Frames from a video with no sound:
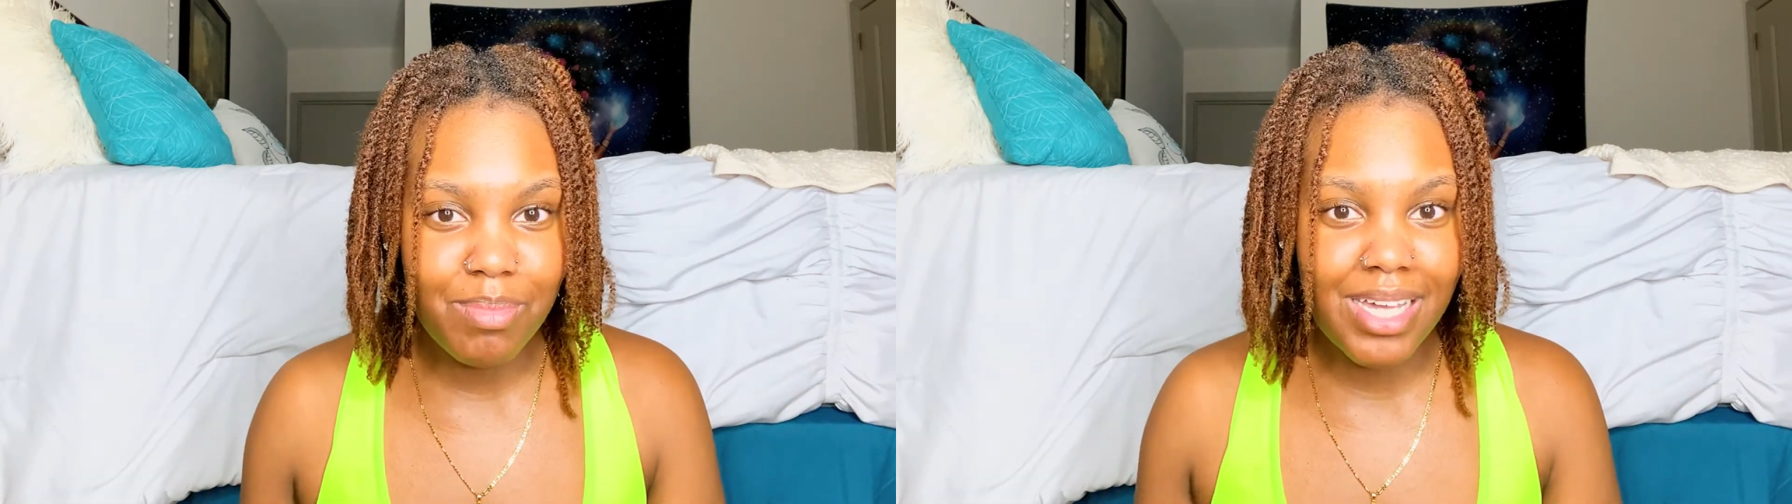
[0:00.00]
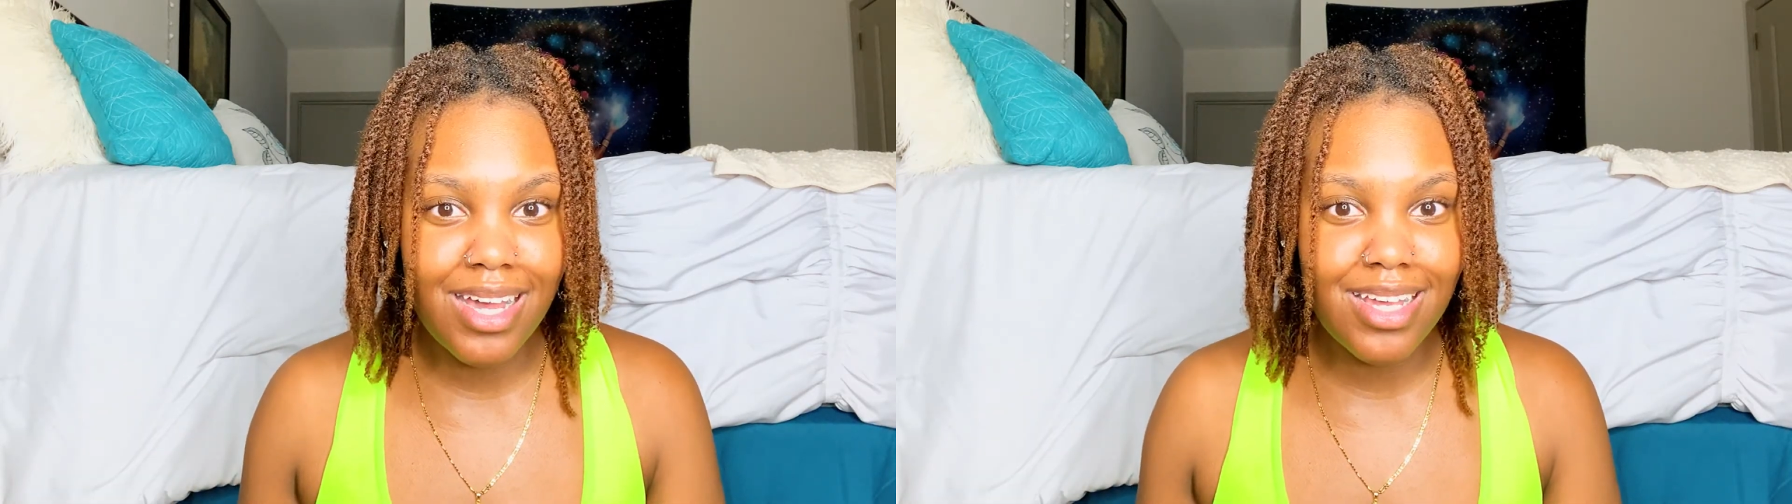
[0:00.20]

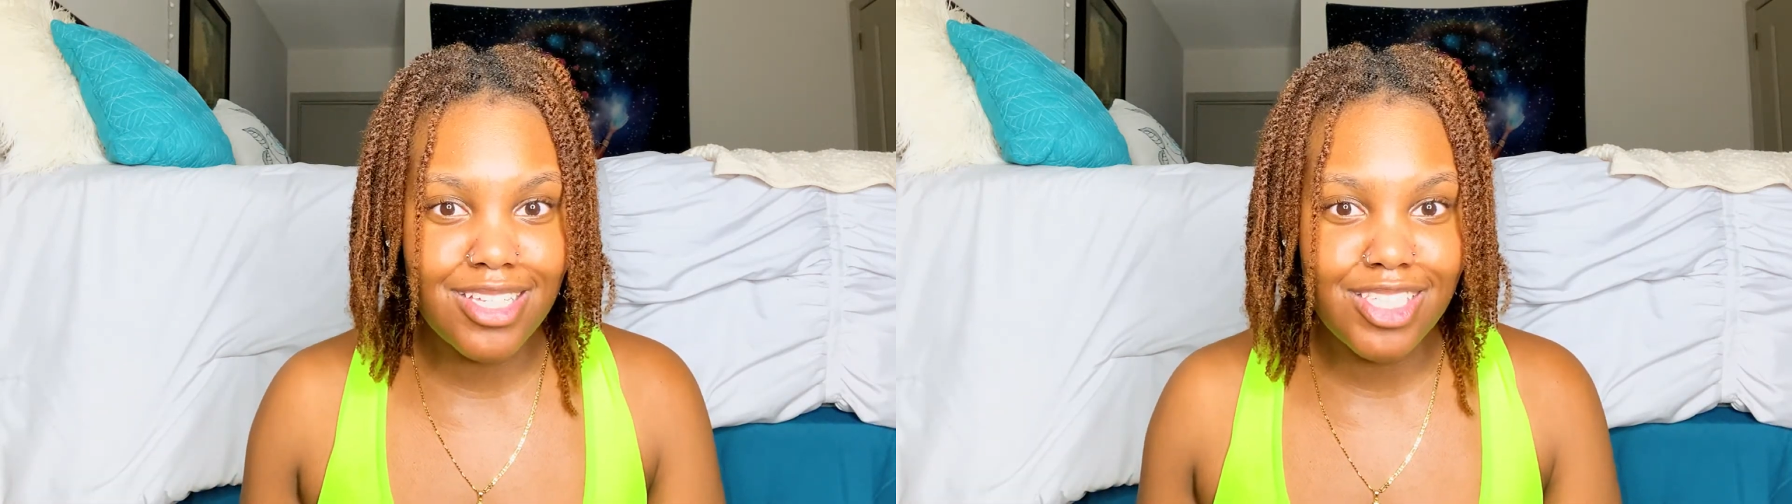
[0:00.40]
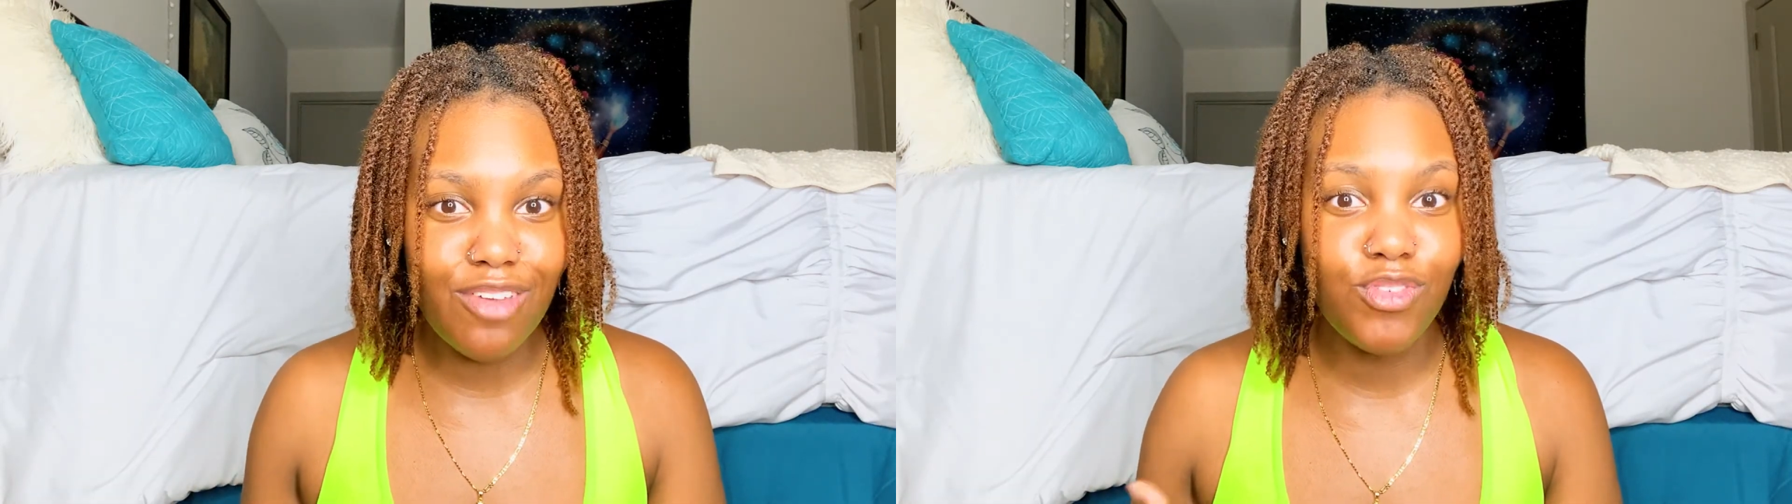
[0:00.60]

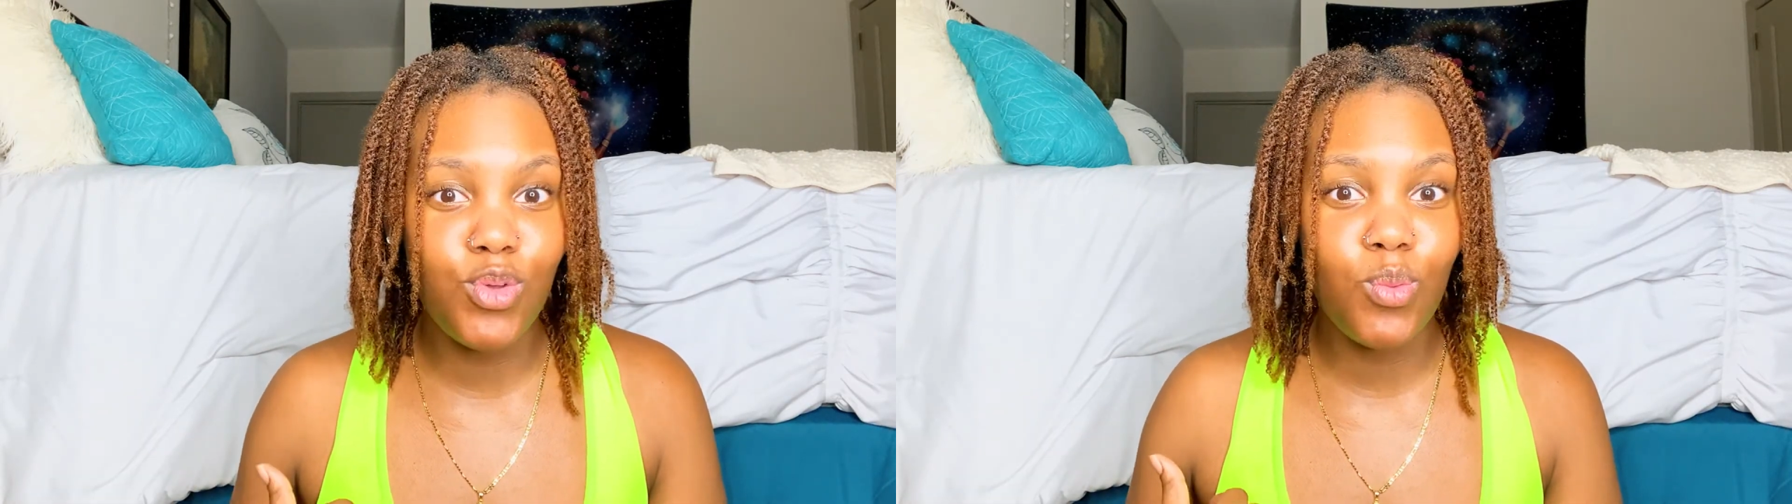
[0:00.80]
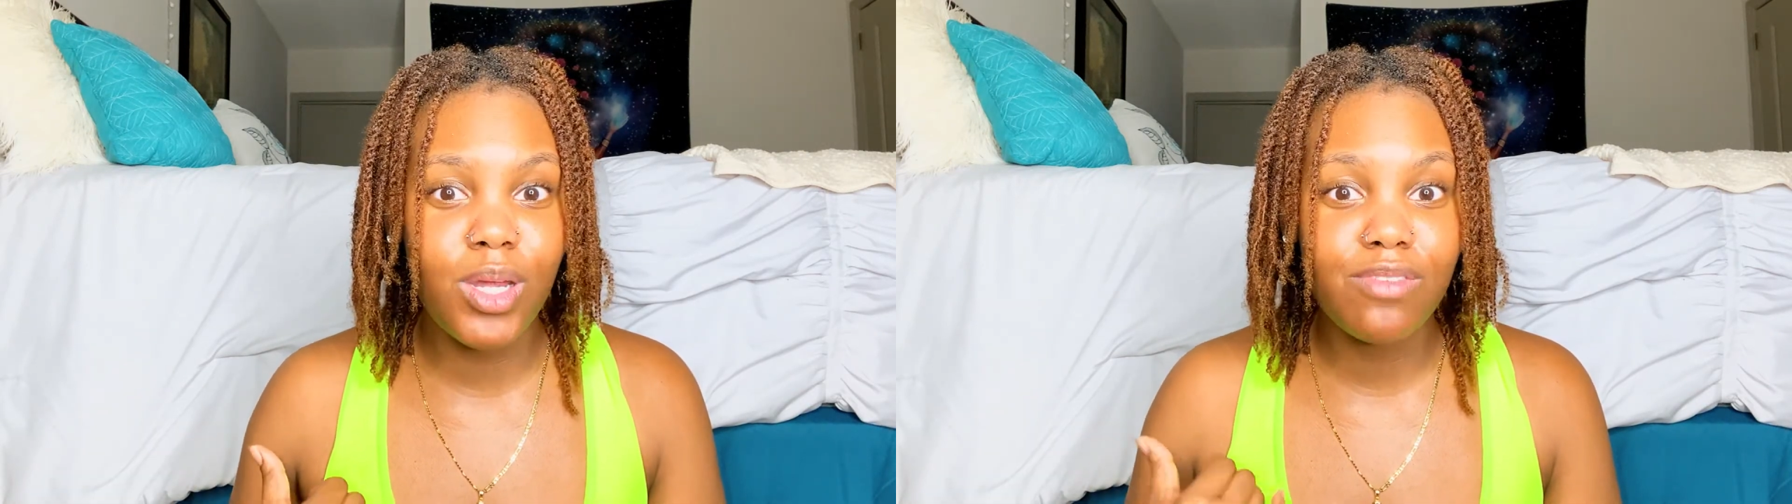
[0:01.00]
because if
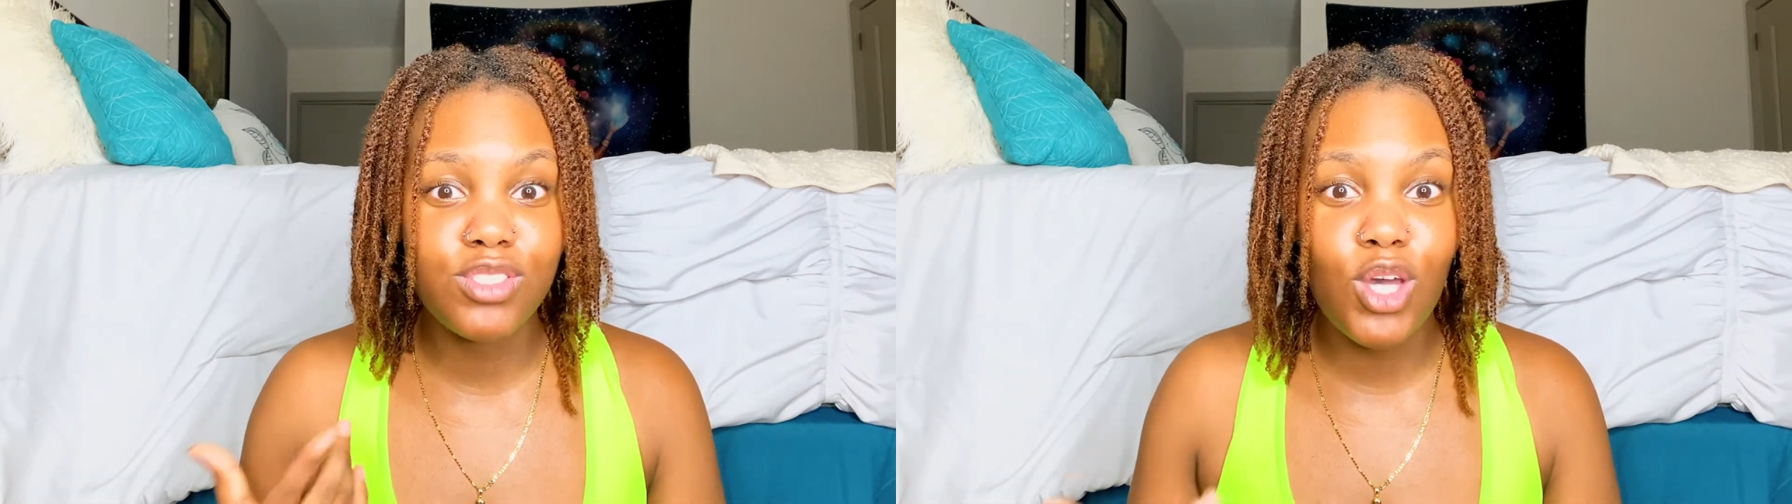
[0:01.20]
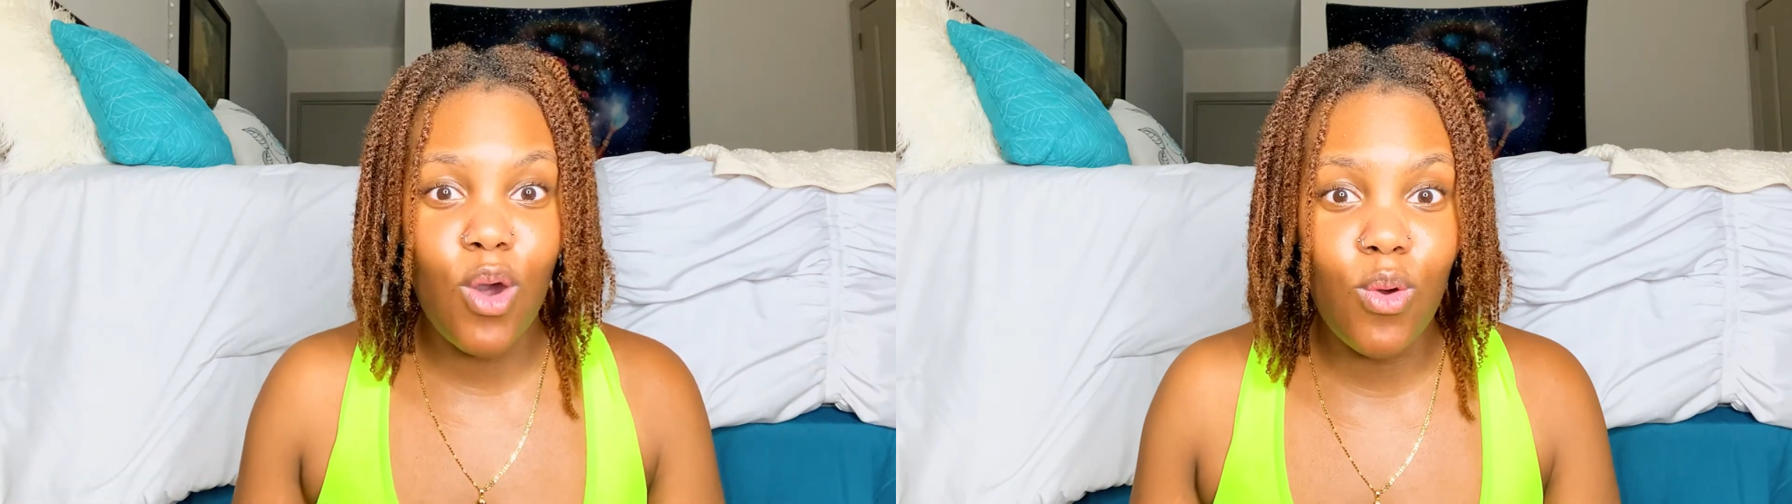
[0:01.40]
you would
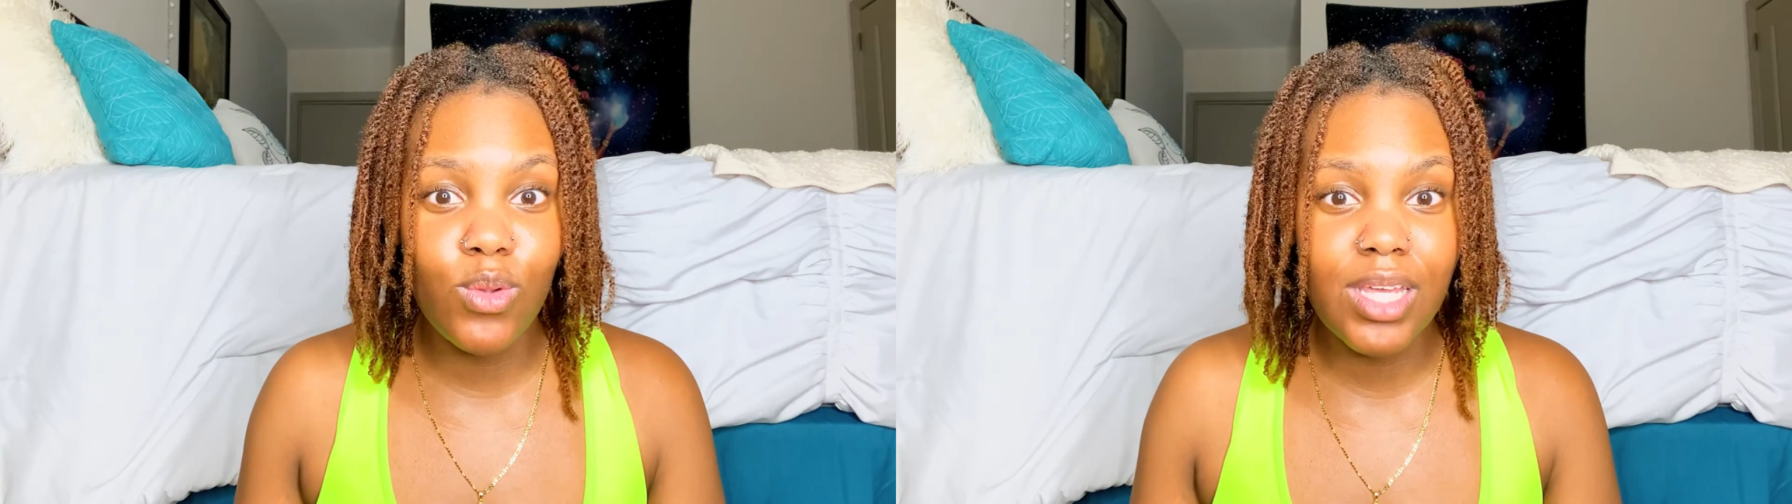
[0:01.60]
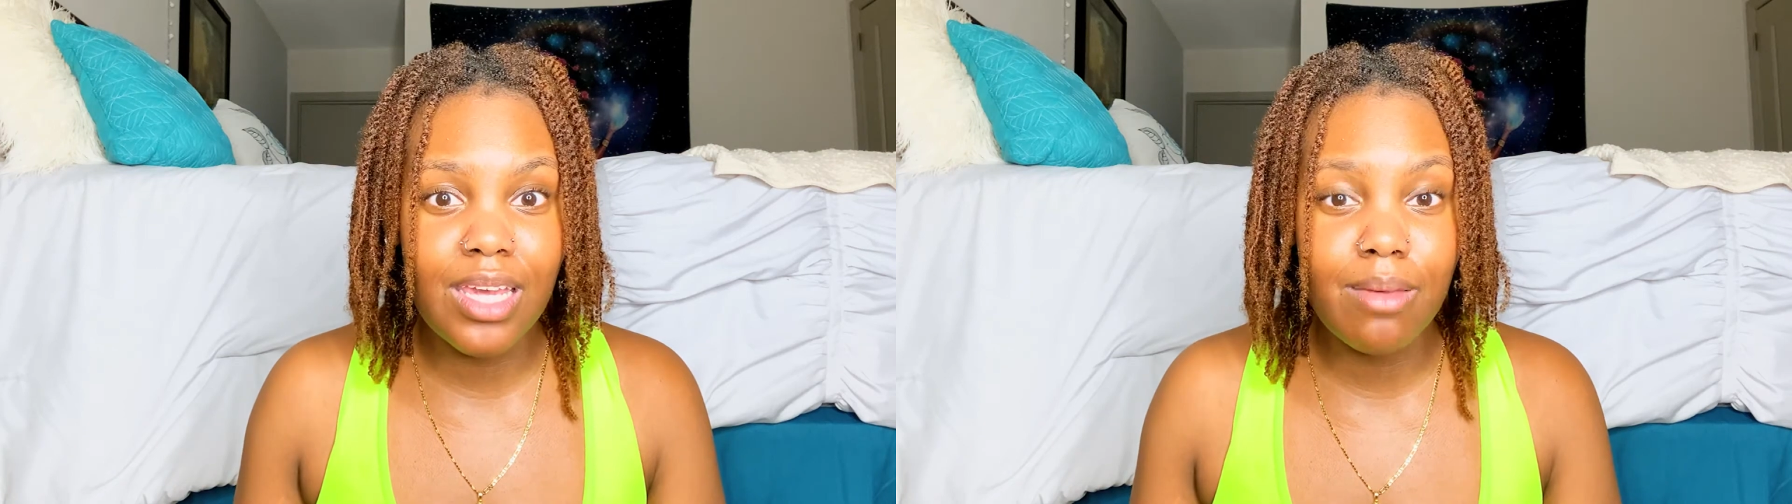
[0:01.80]
have
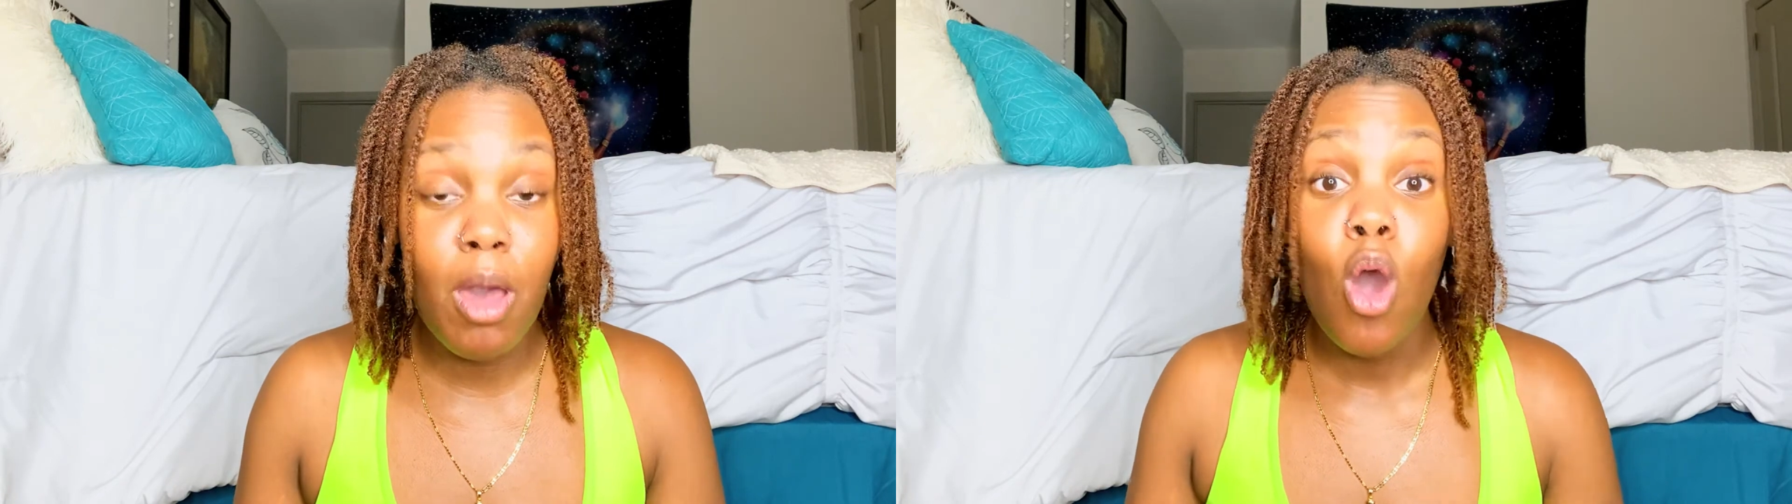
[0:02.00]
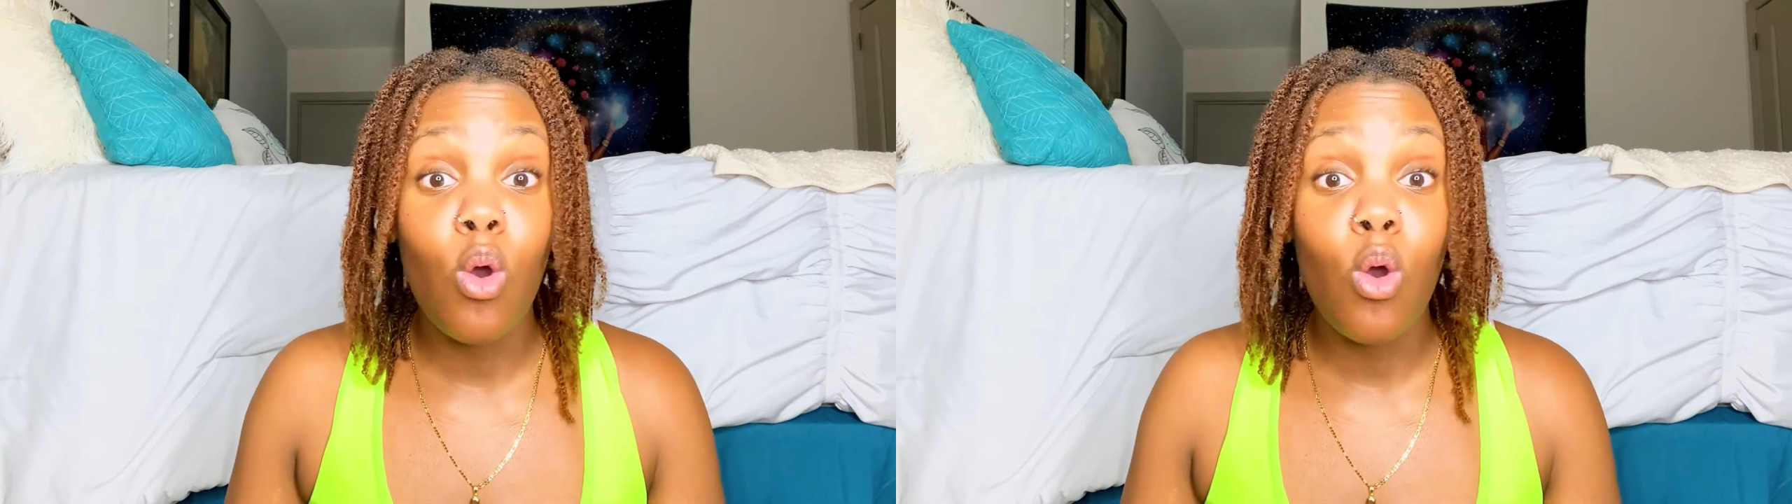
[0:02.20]
told him,